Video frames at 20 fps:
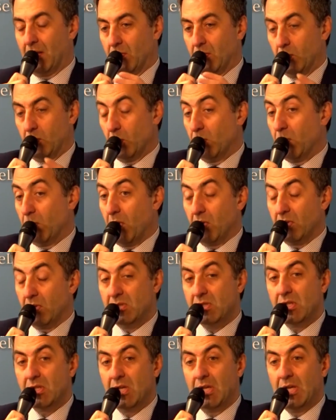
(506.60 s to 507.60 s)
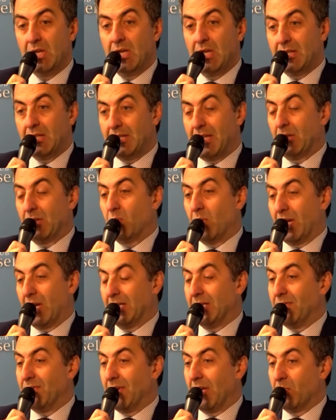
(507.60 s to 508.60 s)
toolbox that we are
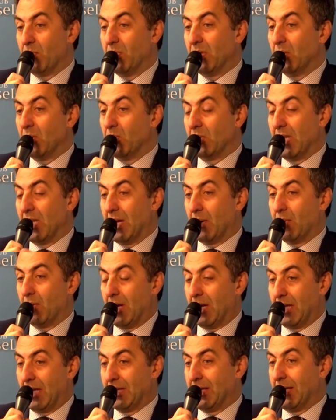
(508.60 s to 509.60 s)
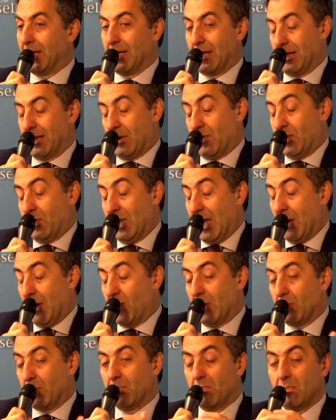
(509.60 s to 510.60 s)
developing with
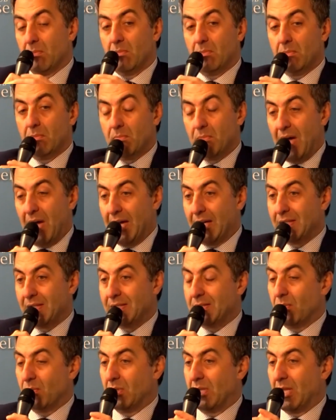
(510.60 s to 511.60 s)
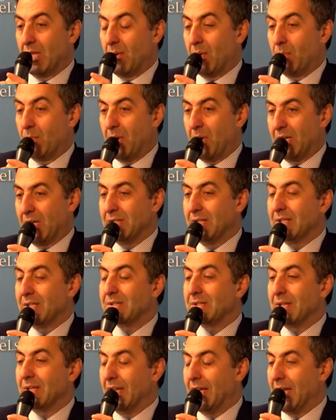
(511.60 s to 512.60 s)
our banks, with our
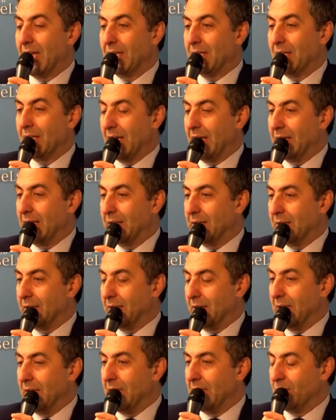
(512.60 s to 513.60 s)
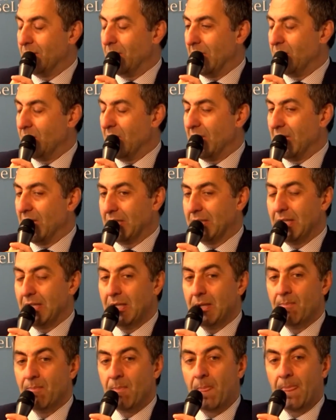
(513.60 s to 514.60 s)
partners, again, like
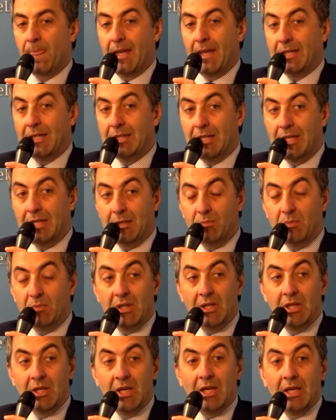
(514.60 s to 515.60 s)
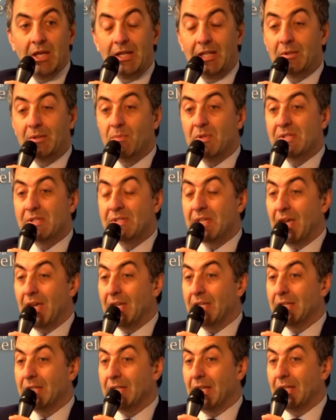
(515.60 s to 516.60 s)
EBRD and DAB. Let me
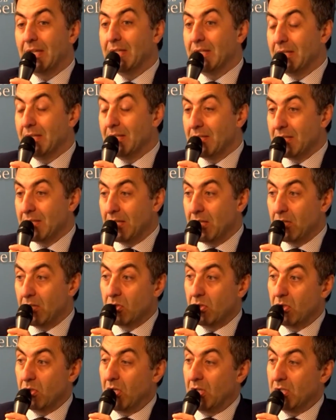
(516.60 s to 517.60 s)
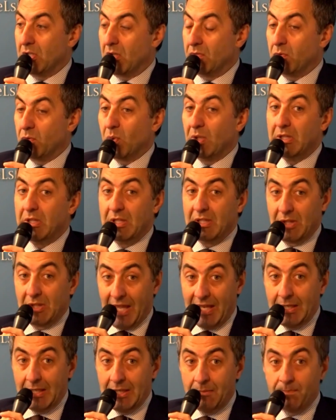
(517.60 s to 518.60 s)
say that in this region, as of
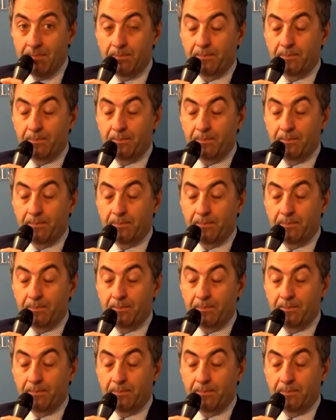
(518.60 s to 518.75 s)
2010,